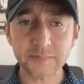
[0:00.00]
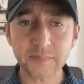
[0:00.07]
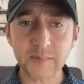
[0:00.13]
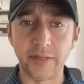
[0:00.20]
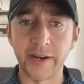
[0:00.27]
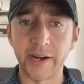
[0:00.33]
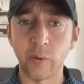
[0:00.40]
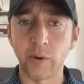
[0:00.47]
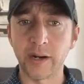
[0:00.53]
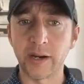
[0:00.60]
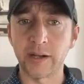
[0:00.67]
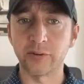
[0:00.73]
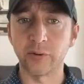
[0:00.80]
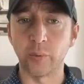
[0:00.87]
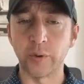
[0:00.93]
Then I went
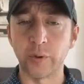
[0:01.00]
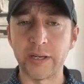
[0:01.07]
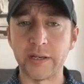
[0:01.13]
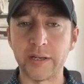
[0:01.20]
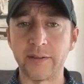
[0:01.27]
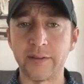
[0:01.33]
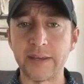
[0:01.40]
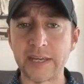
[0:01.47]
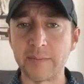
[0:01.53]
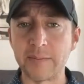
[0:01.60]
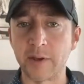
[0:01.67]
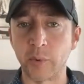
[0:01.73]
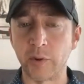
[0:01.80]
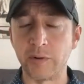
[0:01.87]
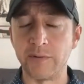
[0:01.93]
on to read The
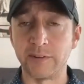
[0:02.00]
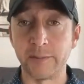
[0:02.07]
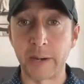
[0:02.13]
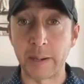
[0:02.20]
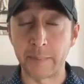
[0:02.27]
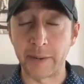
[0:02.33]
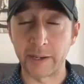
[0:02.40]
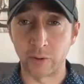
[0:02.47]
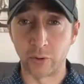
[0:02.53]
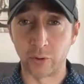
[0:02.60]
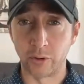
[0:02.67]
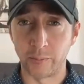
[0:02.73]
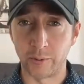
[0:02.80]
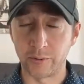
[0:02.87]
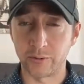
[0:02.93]
E-Myth Revisited by Michael
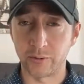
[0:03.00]
Gerber.